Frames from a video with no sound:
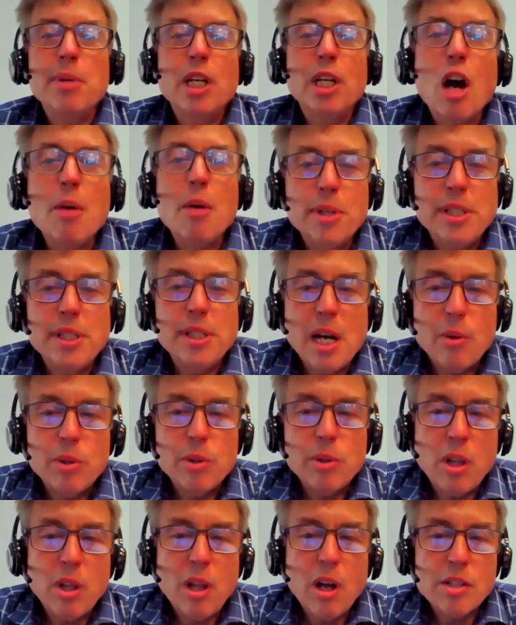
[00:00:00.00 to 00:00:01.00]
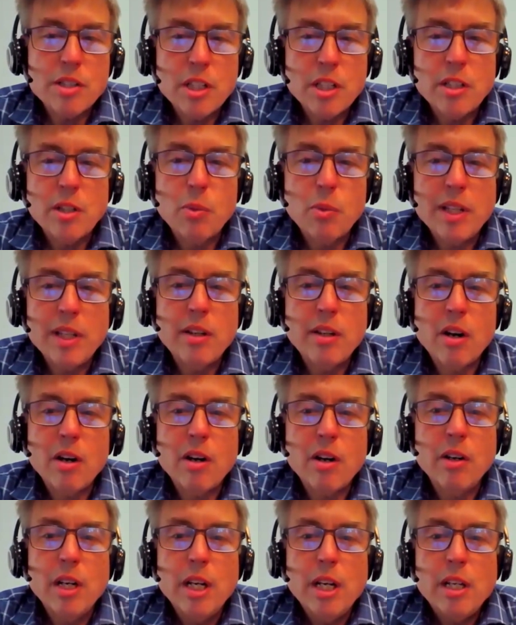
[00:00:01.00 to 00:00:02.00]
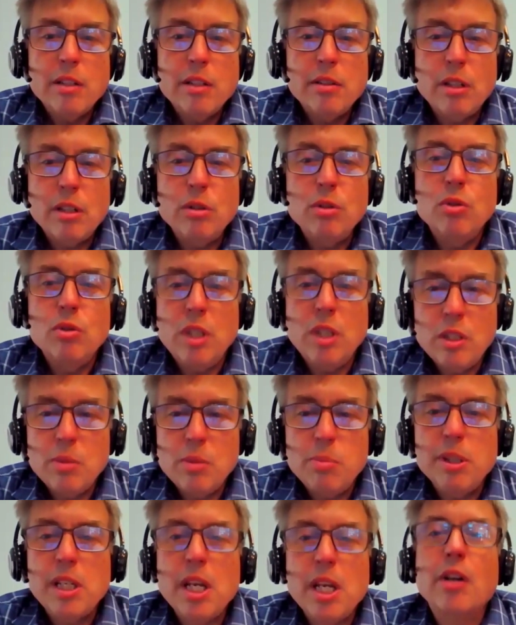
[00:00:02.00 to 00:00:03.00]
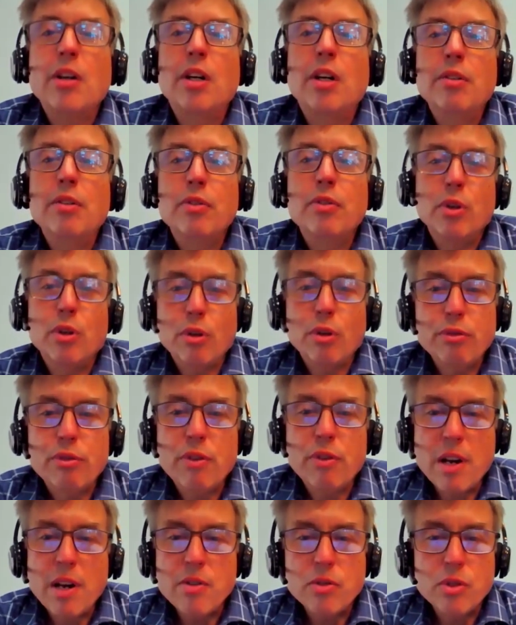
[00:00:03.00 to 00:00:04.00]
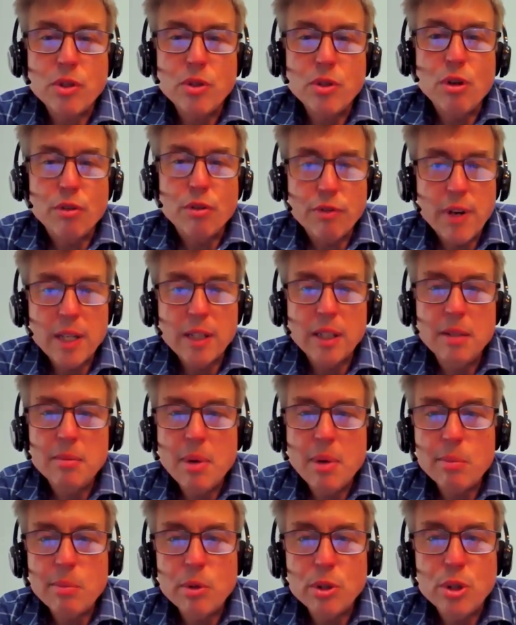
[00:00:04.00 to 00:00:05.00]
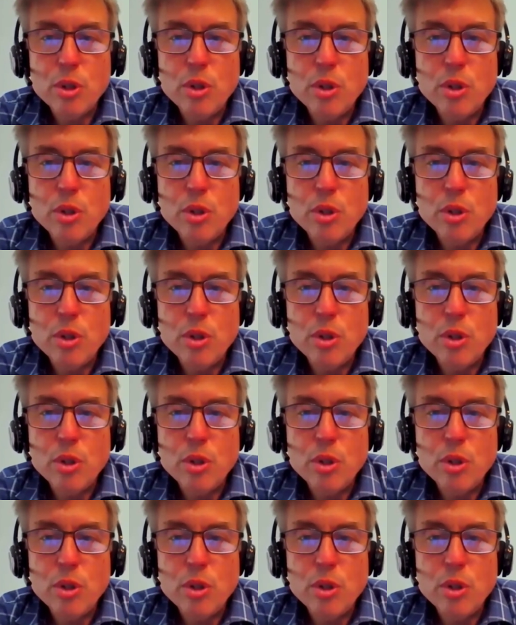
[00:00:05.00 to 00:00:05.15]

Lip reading: incumbent now with the laws the way they are, that you need to be caring for your friends and your family members.